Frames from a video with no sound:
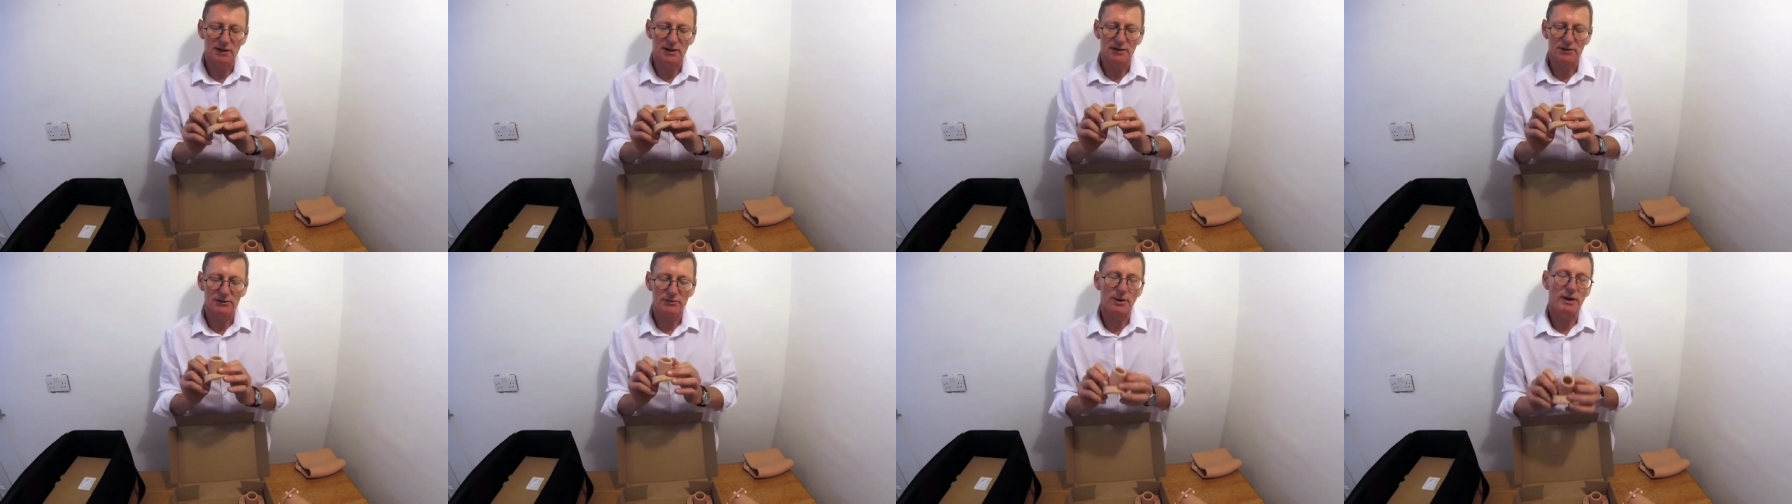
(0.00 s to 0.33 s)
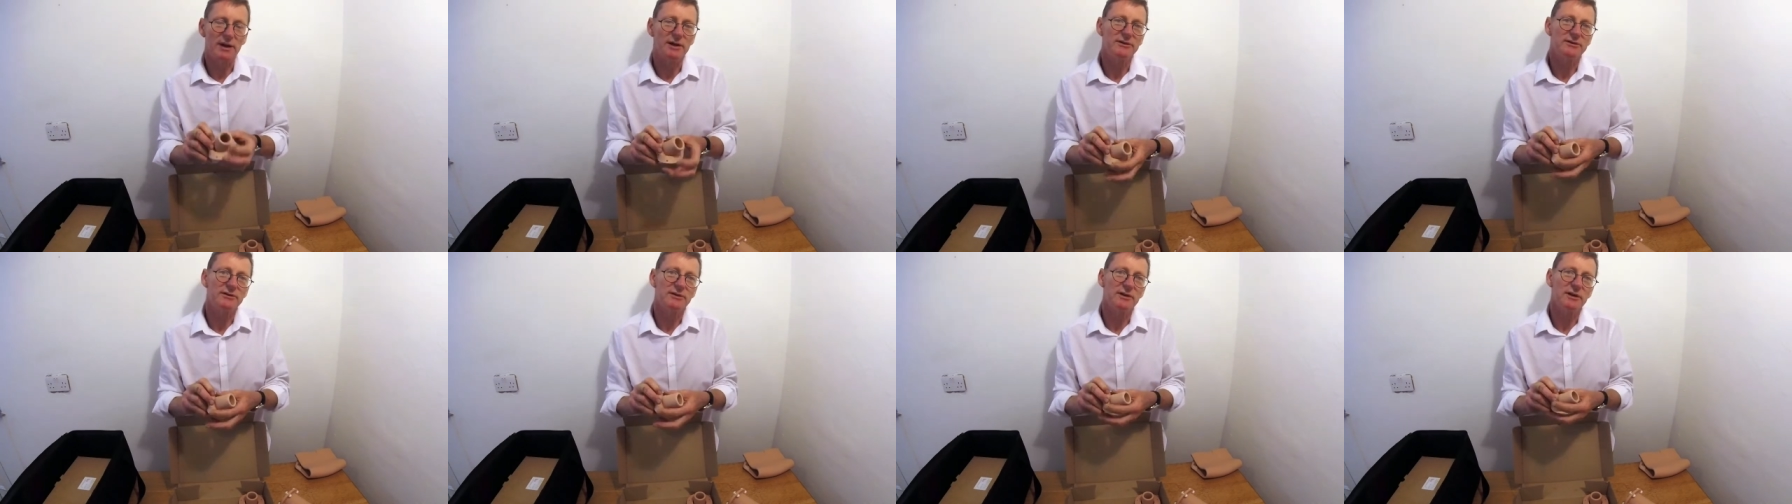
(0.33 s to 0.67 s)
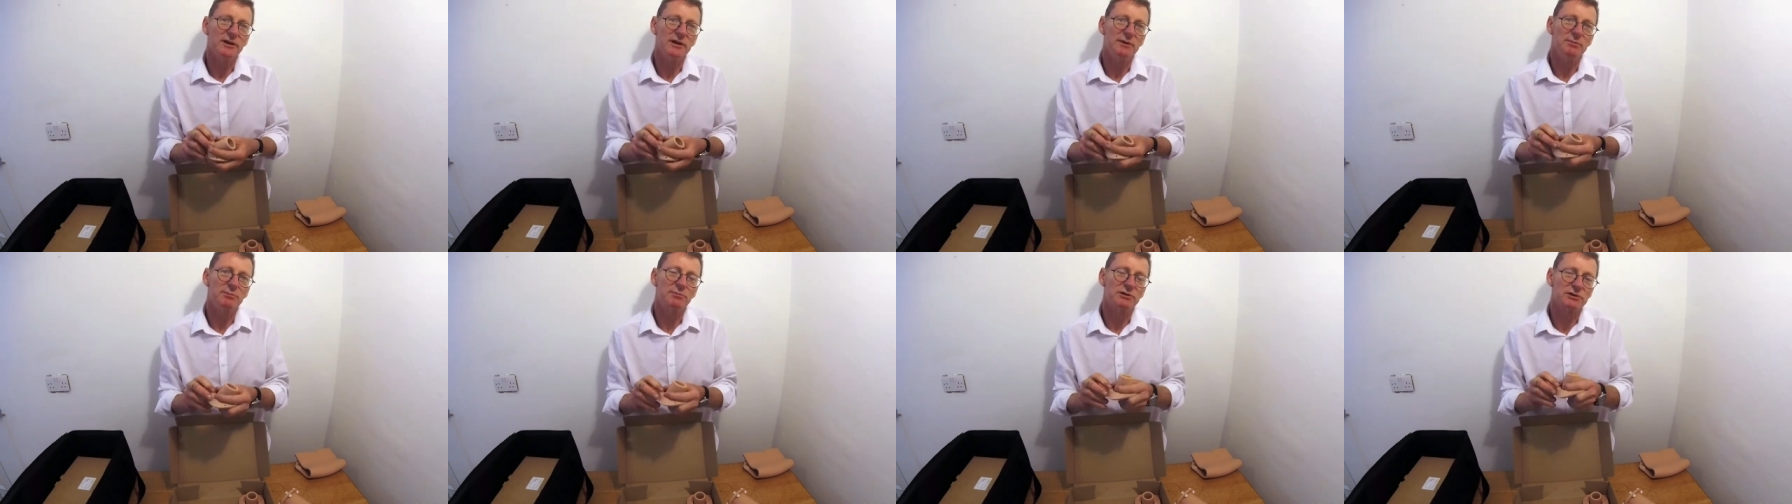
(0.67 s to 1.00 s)

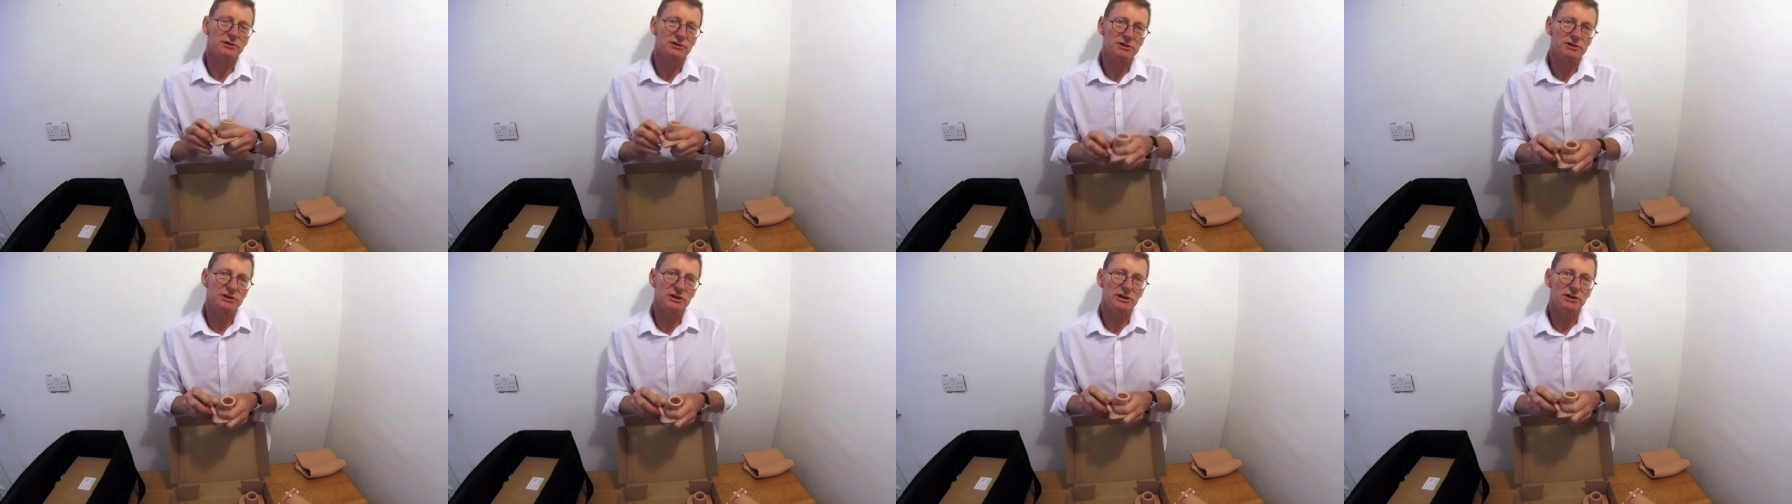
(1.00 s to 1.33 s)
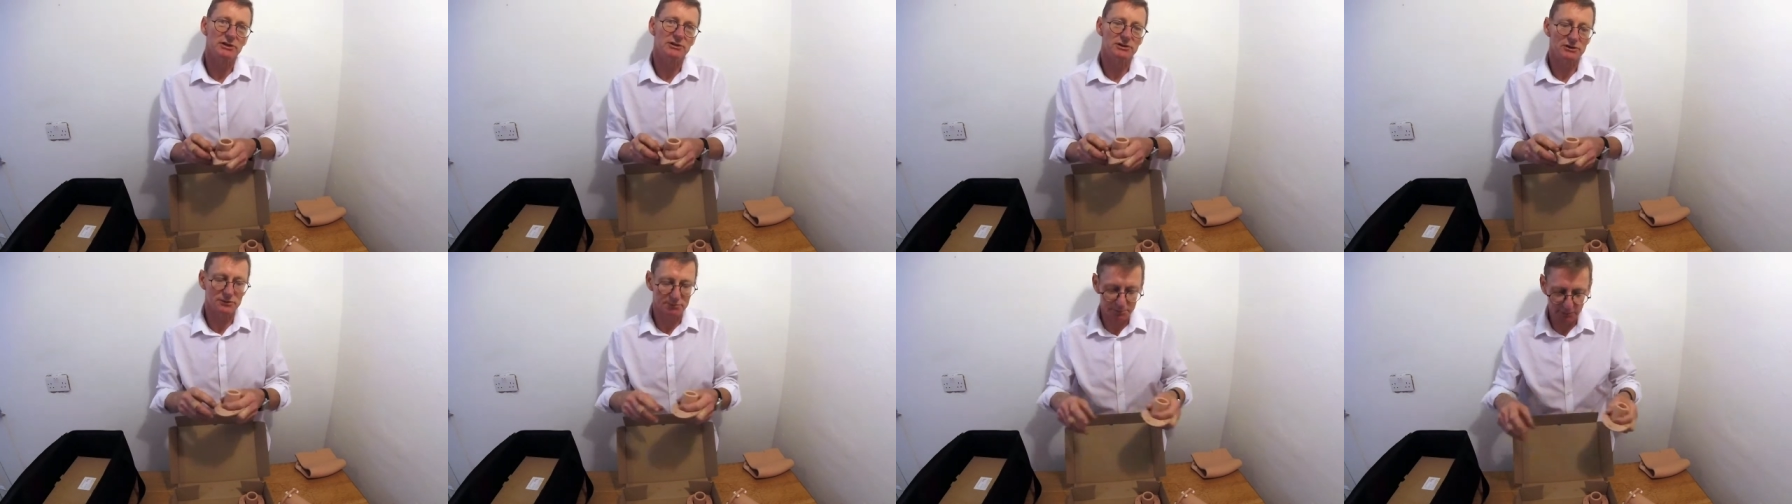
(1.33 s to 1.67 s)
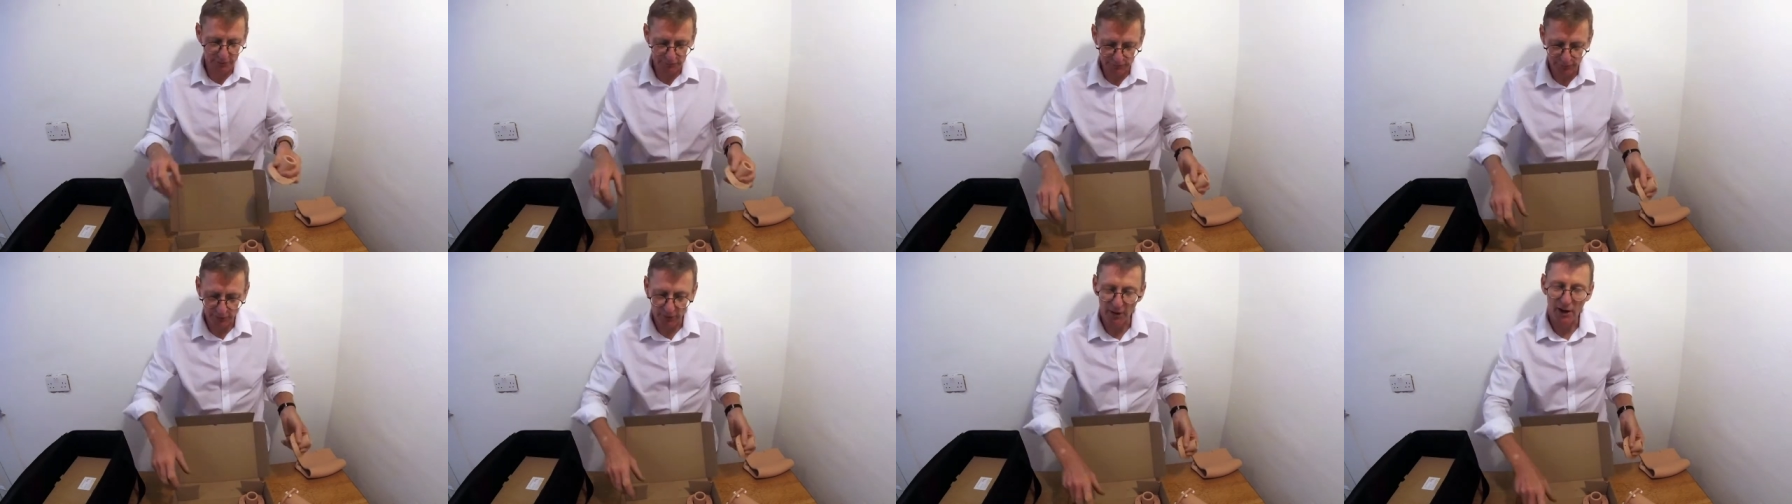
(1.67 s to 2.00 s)
20 procedures
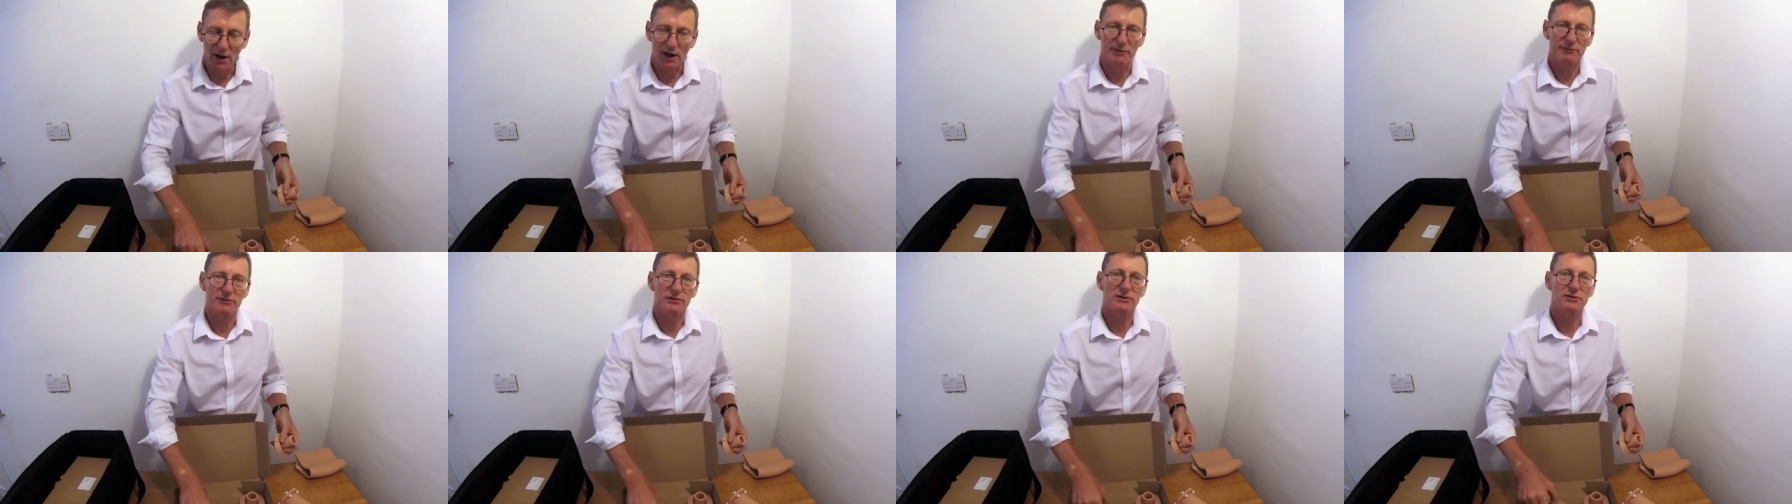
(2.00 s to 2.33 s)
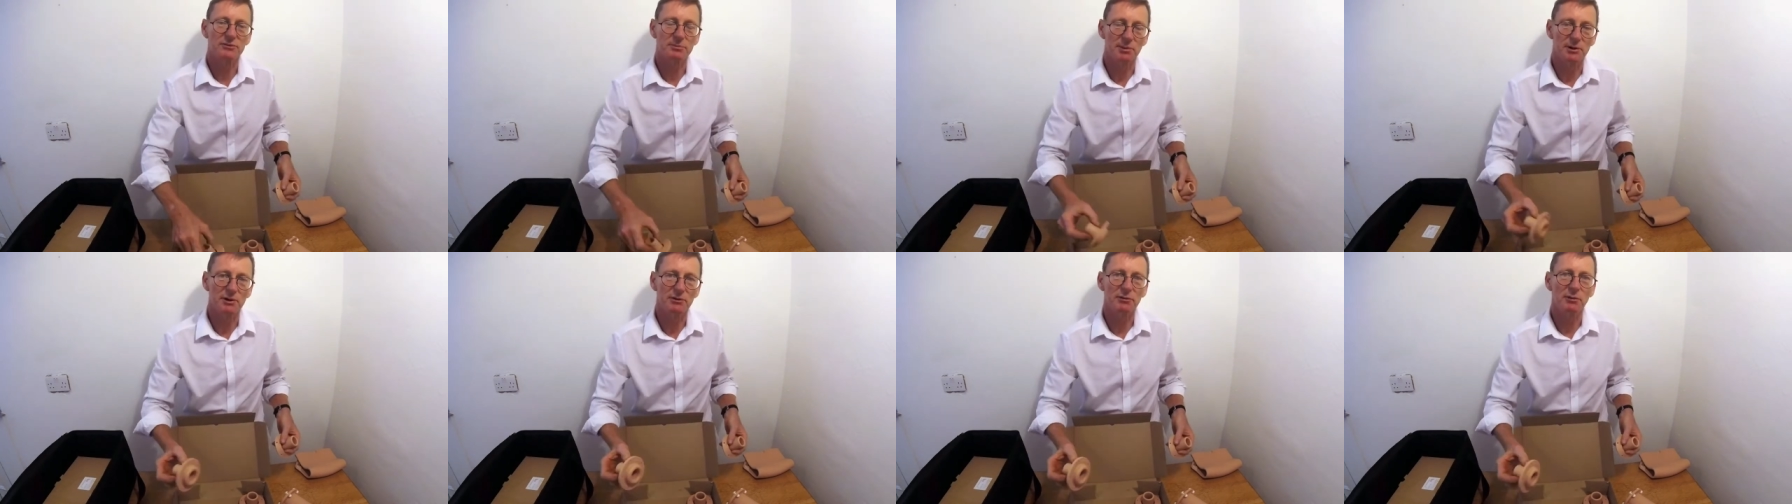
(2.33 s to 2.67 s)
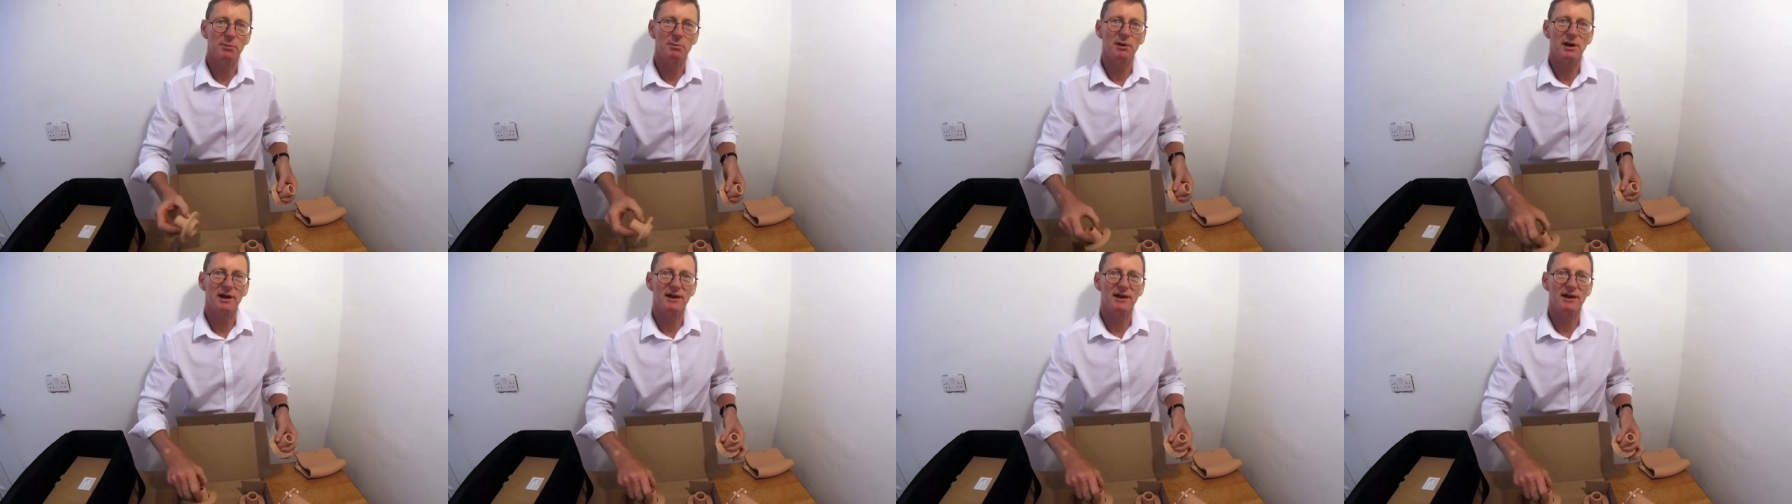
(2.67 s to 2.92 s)
before having to be replaced.